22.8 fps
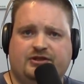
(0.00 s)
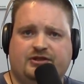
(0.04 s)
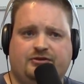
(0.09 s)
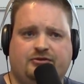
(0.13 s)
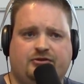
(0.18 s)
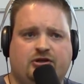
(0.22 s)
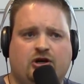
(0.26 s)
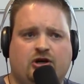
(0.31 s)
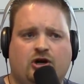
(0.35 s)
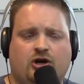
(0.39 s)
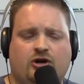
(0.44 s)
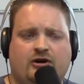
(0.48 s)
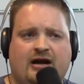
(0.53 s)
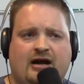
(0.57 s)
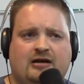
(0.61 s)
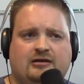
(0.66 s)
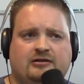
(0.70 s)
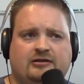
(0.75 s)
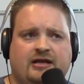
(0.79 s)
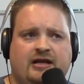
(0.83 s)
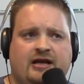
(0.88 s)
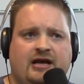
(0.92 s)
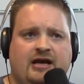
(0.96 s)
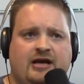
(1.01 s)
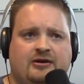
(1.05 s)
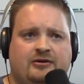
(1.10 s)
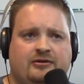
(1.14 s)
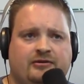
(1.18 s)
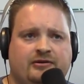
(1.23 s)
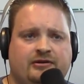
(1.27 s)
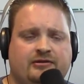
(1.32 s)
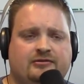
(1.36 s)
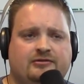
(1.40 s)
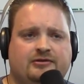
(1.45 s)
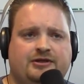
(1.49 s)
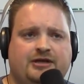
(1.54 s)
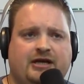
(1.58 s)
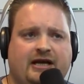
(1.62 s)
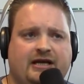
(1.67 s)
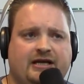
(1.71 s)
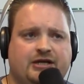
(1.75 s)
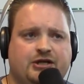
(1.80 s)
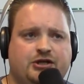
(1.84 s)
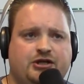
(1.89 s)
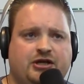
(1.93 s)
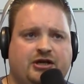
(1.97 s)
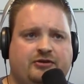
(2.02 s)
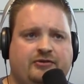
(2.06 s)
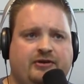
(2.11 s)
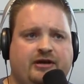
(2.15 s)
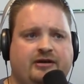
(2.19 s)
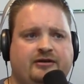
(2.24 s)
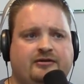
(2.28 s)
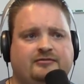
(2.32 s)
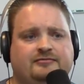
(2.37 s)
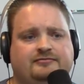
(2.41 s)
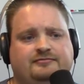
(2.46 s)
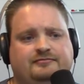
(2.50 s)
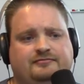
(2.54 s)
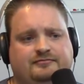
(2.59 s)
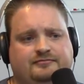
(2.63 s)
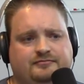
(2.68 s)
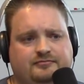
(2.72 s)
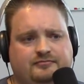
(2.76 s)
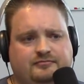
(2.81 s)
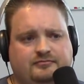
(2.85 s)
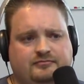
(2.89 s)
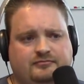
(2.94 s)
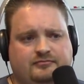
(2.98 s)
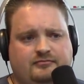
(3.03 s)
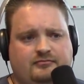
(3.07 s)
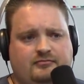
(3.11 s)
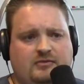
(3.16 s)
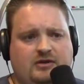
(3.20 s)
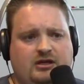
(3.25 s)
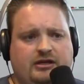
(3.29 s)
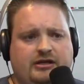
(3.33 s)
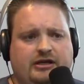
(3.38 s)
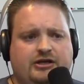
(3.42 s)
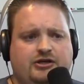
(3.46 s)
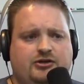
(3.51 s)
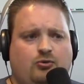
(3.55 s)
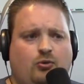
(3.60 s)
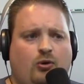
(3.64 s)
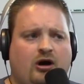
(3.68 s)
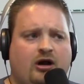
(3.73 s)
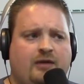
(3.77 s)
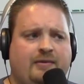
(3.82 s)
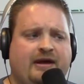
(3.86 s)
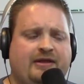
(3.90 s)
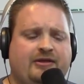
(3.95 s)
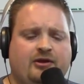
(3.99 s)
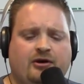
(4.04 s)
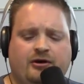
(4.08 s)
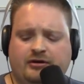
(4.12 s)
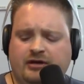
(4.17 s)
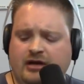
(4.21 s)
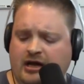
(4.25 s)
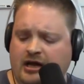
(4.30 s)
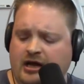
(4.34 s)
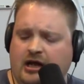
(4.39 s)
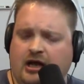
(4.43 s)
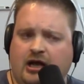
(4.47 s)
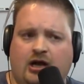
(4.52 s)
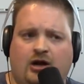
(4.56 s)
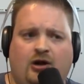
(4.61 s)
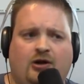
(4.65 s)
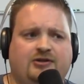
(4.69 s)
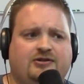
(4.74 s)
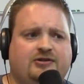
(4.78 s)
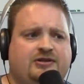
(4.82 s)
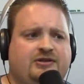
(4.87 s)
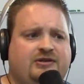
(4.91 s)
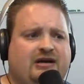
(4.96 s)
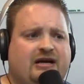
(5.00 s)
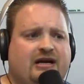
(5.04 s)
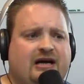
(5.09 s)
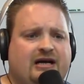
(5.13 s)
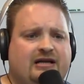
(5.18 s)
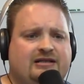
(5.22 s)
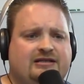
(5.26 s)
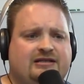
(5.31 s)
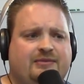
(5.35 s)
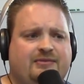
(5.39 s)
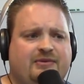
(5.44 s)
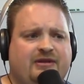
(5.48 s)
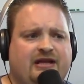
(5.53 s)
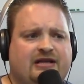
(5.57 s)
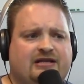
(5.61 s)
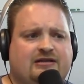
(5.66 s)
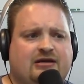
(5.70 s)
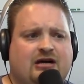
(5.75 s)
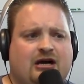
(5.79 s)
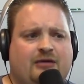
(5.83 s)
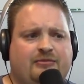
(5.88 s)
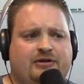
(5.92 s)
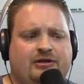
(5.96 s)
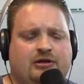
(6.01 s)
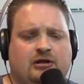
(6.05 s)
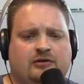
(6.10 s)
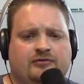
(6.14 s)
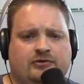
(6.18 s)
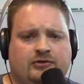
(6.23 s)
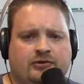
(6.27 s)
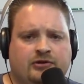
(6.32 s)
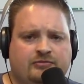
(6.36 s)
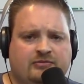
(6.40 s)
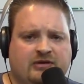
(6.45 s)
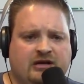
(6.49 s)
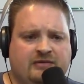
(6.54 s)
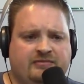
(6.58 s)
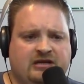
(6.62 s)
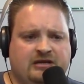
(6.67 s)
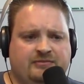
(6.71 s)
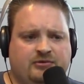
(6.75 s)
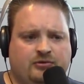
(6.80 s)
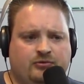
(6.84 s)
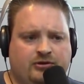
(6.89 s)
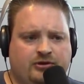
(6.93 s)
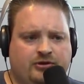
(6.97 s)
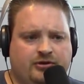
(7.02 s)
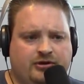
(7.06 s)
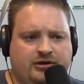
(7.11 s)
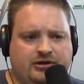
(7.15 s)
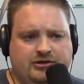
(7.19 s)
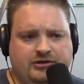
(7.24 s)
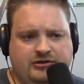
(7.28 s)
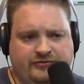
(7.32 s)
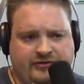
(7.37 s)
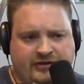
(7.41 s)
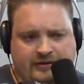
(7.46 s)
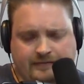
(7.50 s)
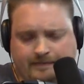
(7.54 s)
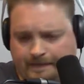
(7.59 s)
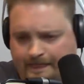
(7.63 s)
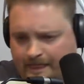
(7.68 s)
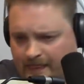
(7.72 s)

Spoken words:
car outlet or a little tiny generator. Get your water bath going. And also, too, something that's commonly overlooked by people when cooking sous vide